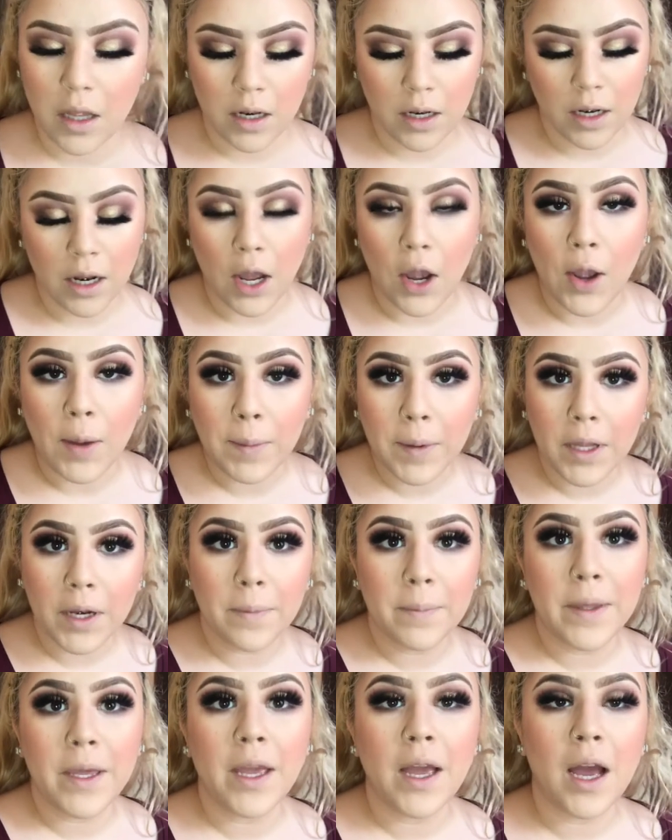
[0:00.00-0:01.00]
Now I'm gonna
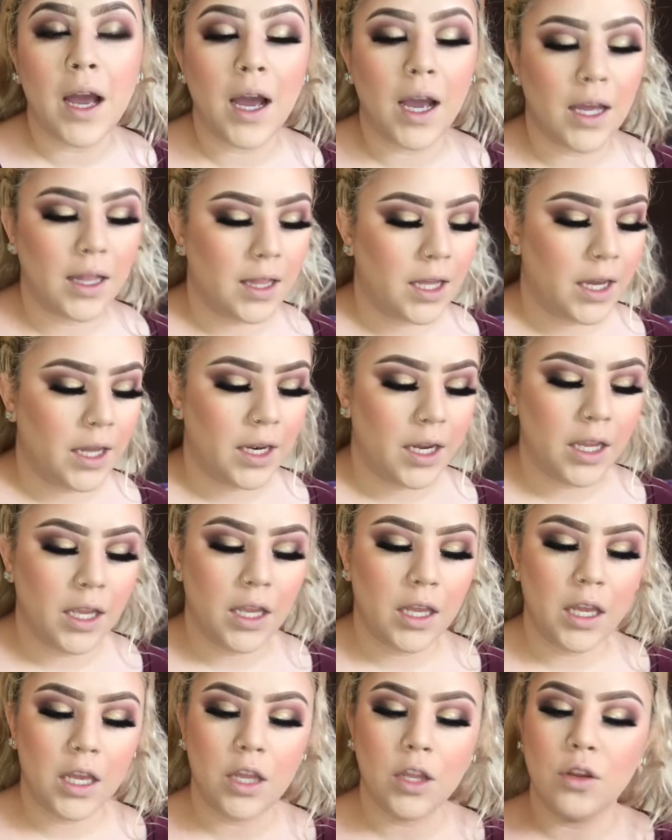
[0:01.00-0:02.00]
be
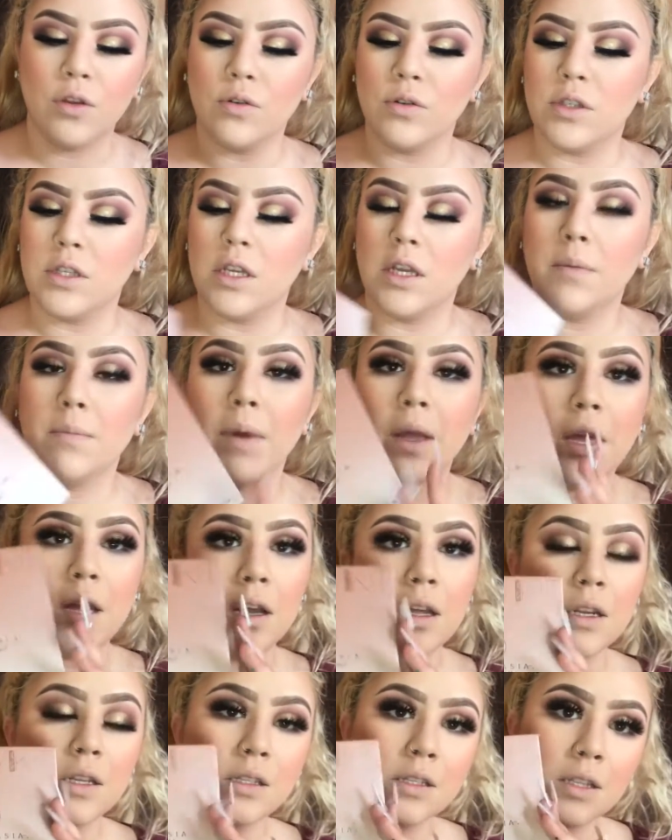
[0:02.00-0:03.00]
highlighting and using my
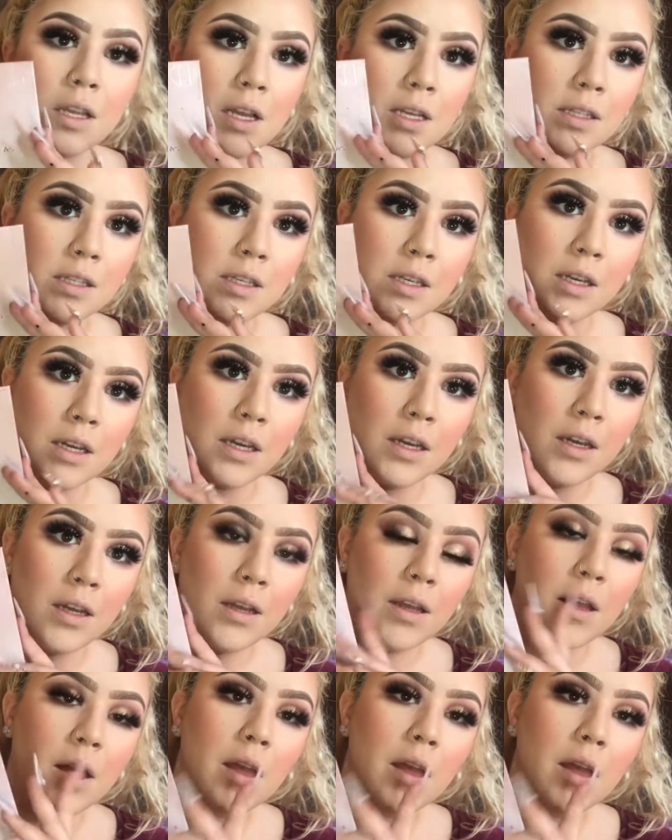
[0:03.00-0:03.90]
Anastasia